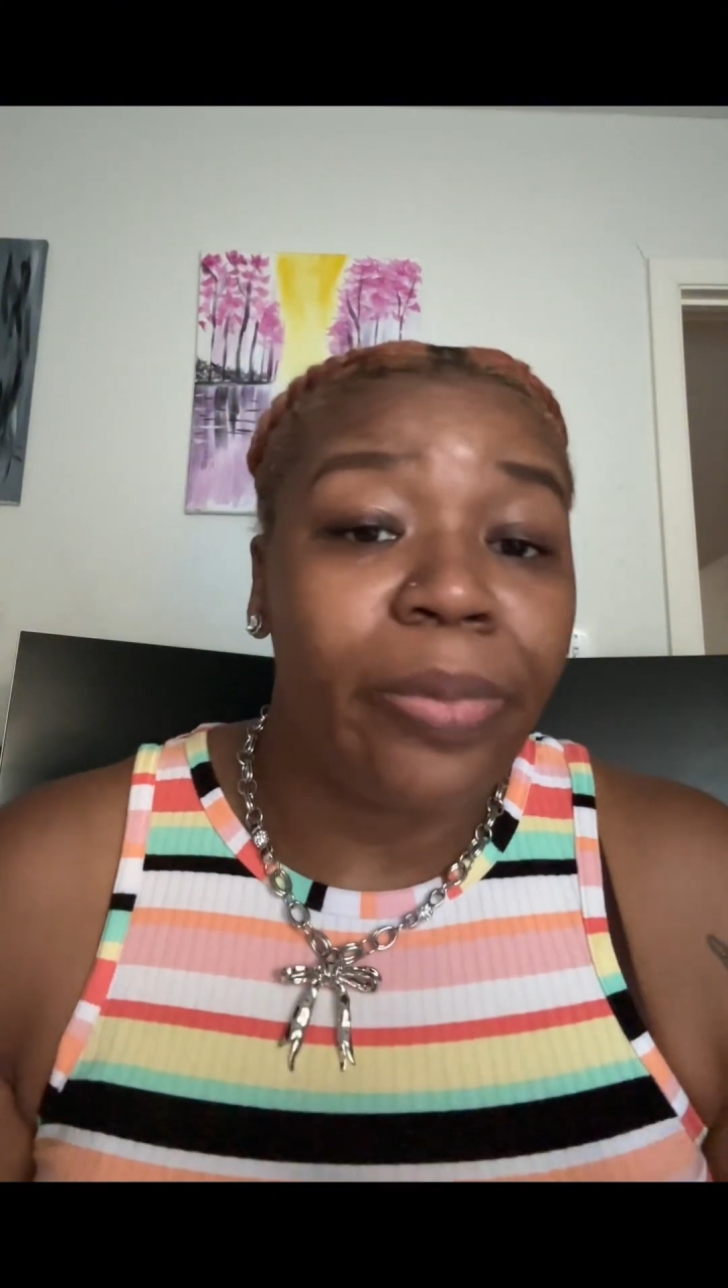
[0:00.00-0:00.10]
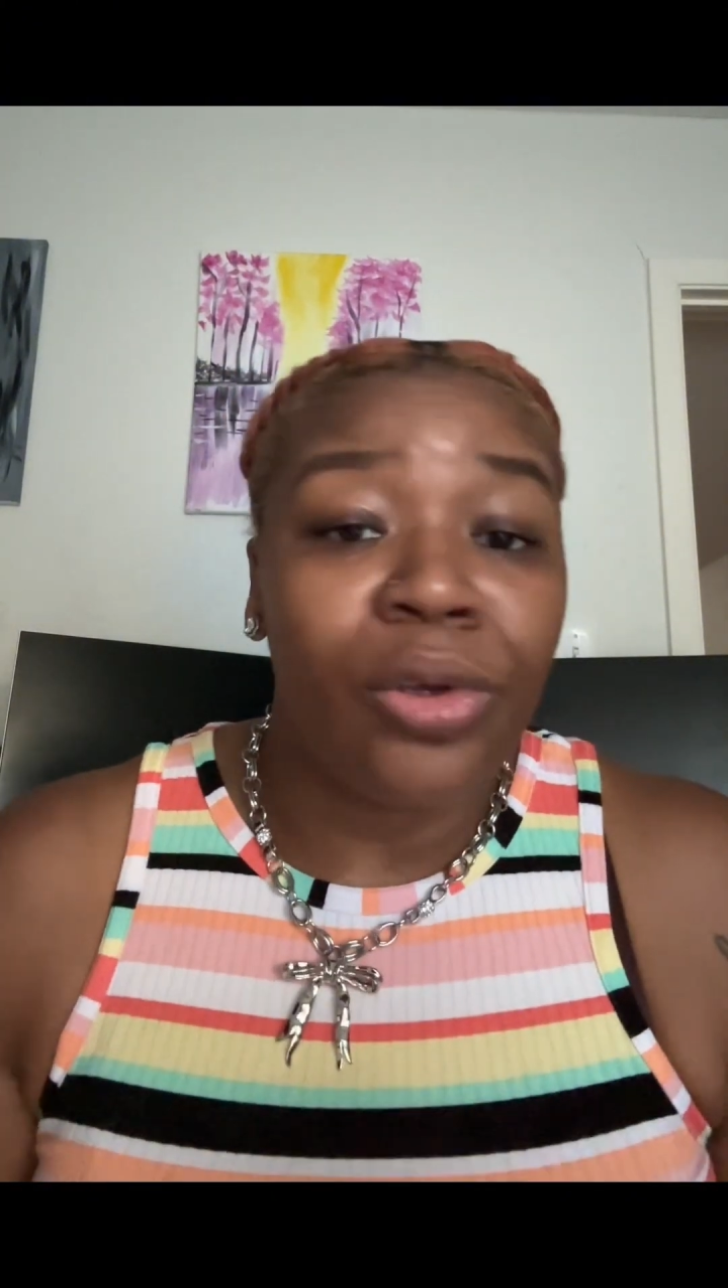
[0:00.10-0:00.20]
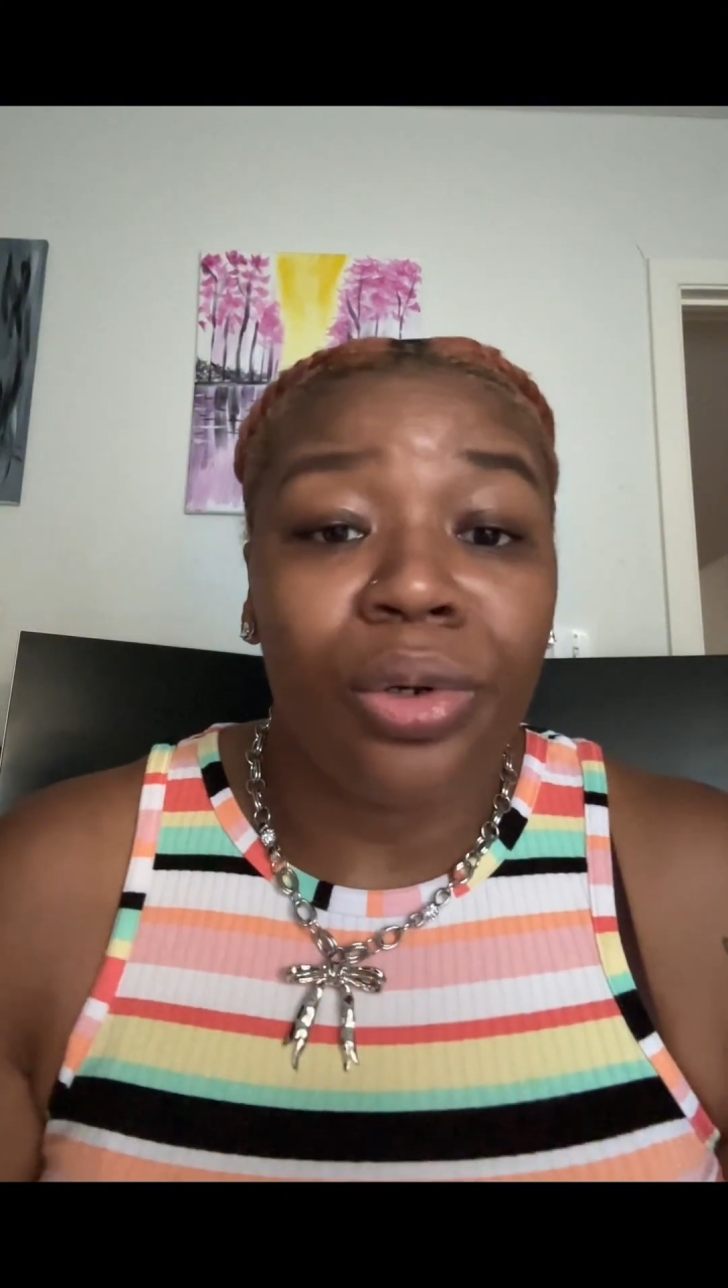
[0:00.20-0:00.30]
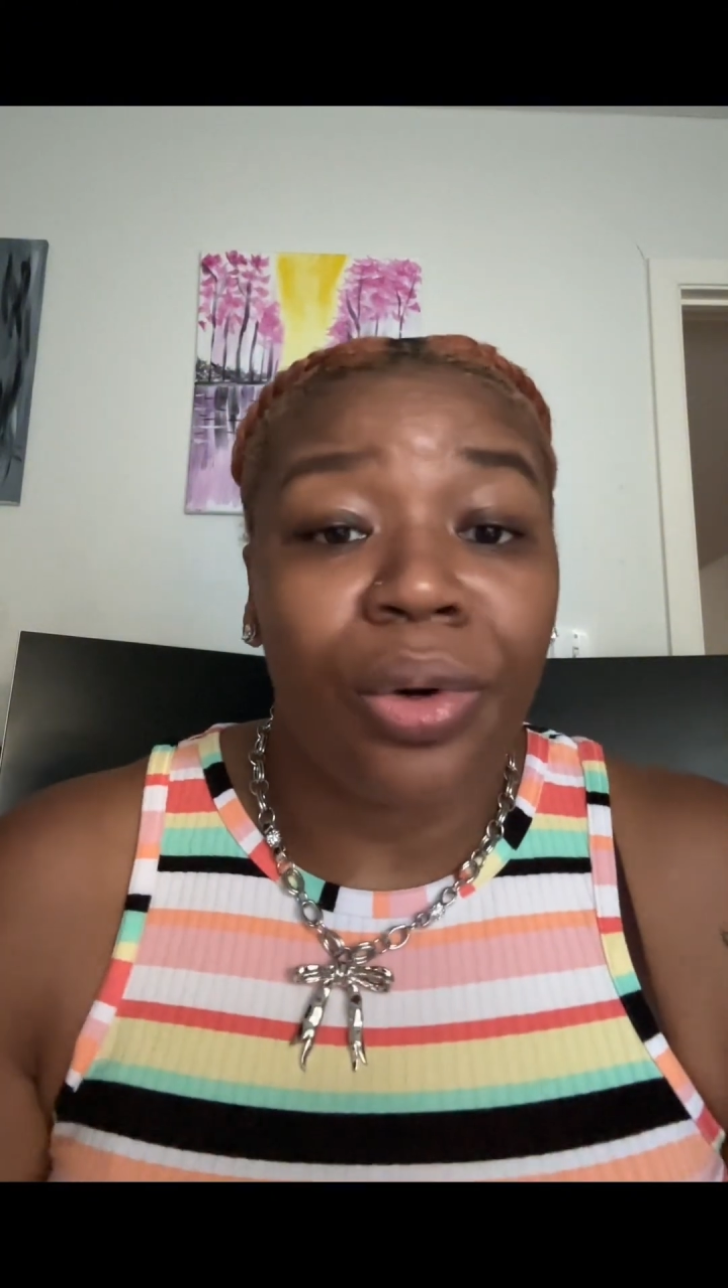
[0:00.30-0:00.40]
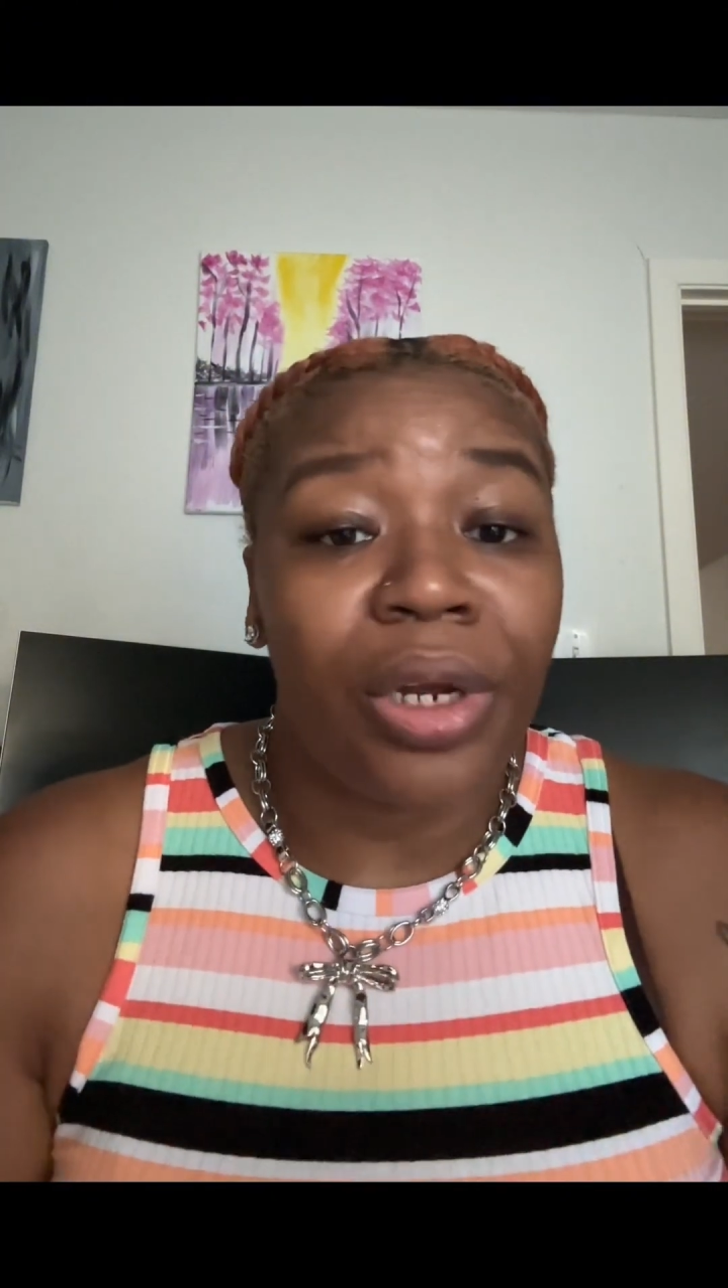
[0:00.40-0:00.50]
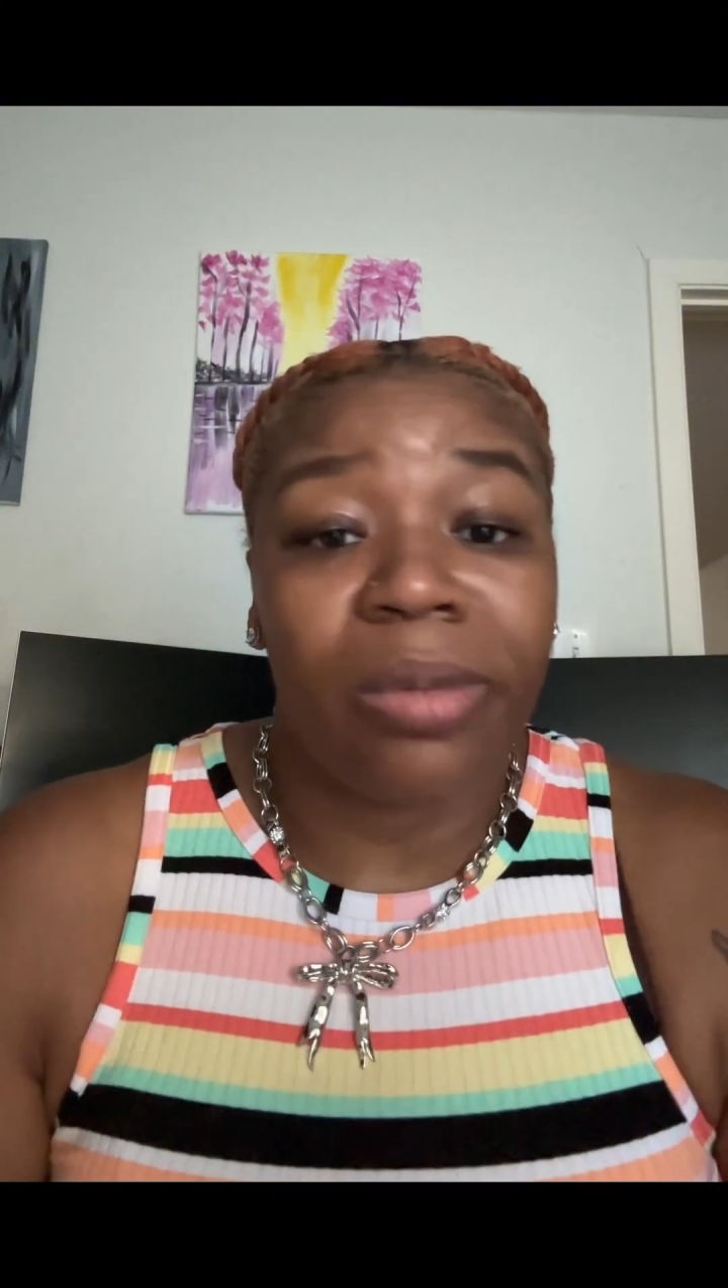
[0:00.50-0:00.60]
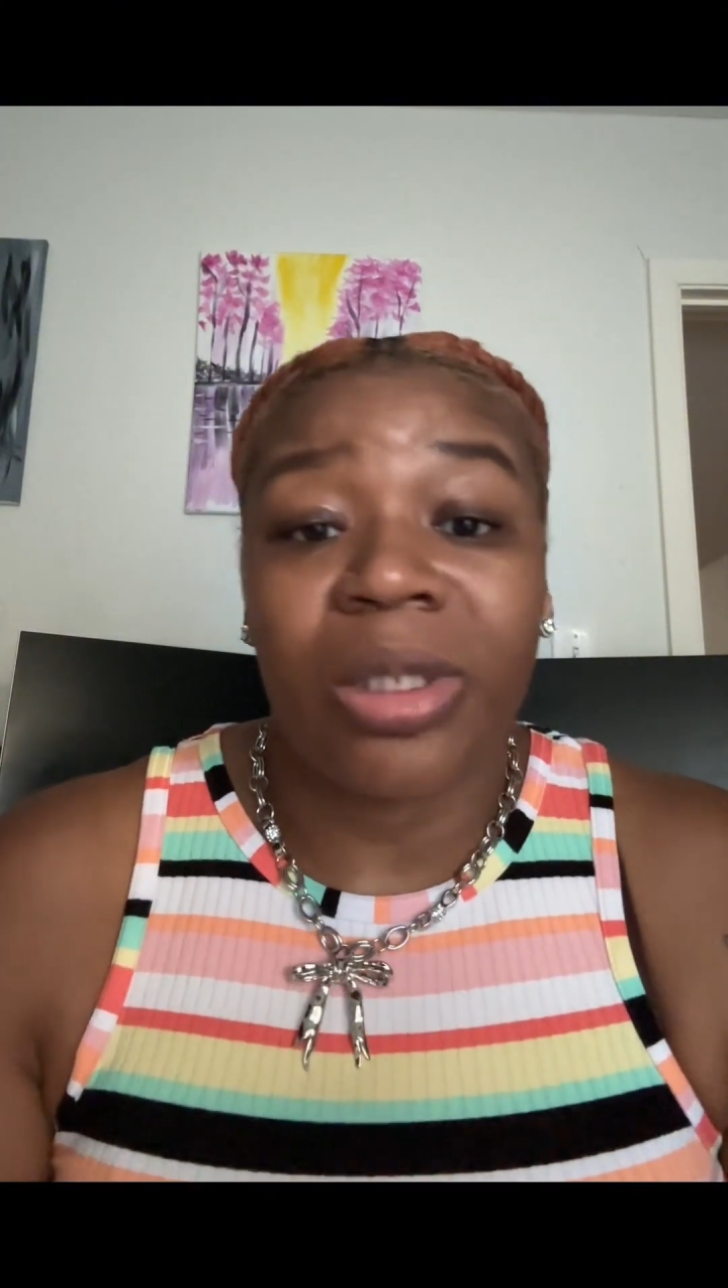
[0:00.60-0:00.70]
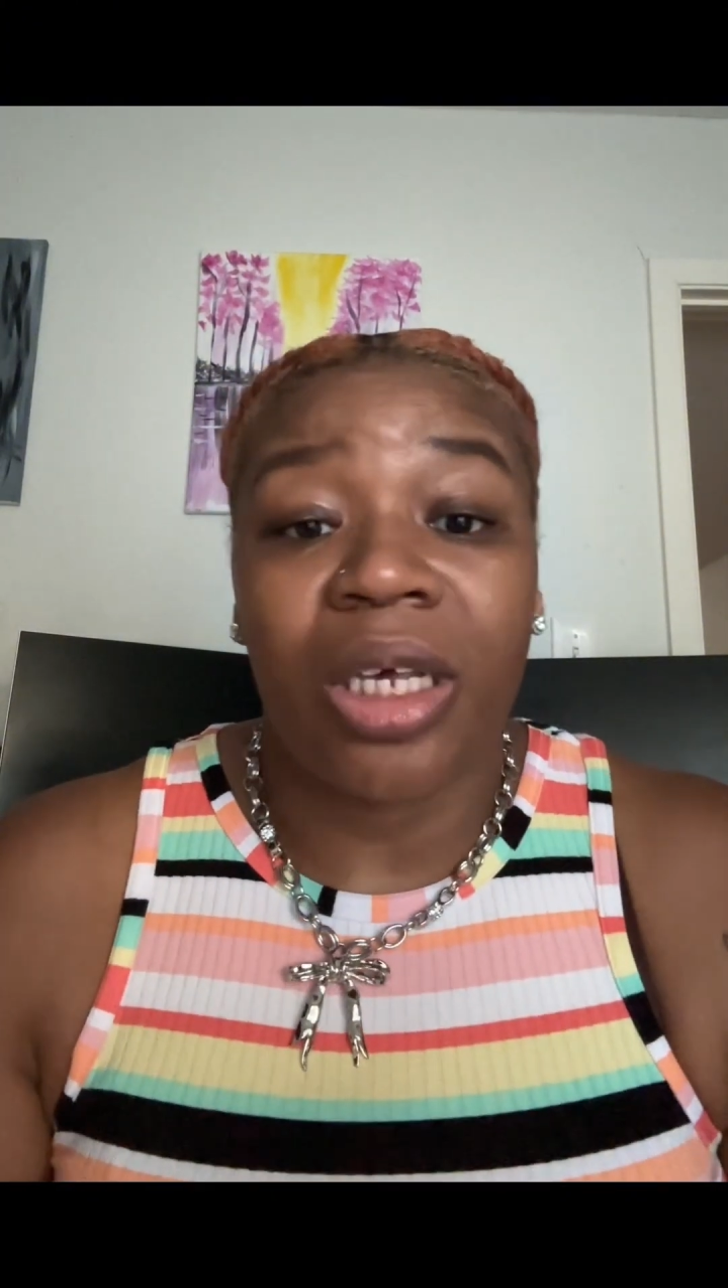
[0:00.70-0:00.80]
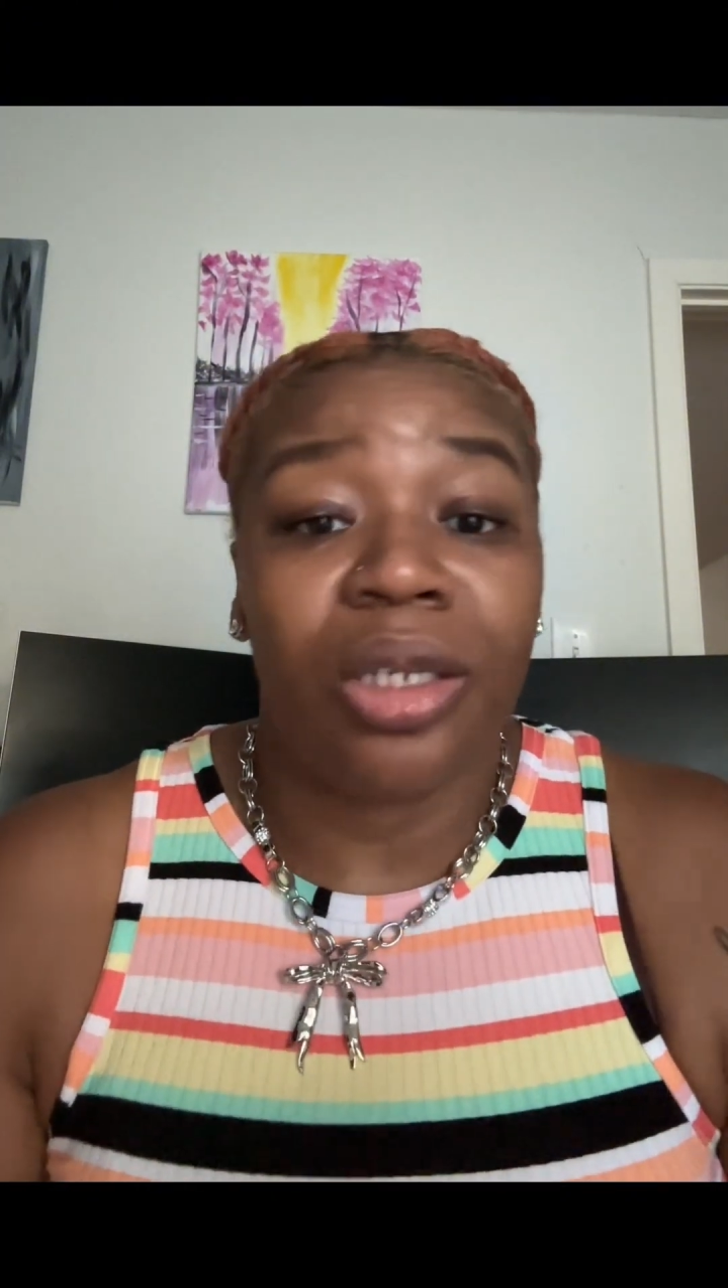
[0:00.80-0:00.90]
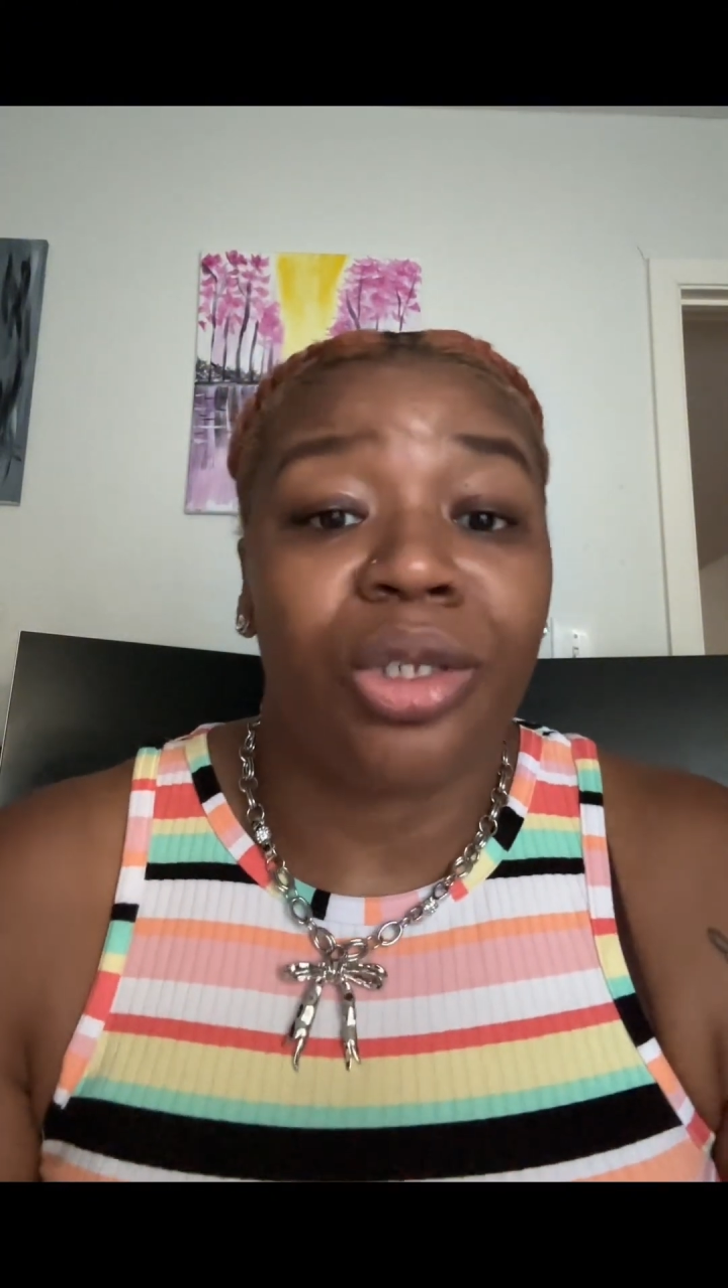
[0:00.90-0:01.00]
You know what I'm saying?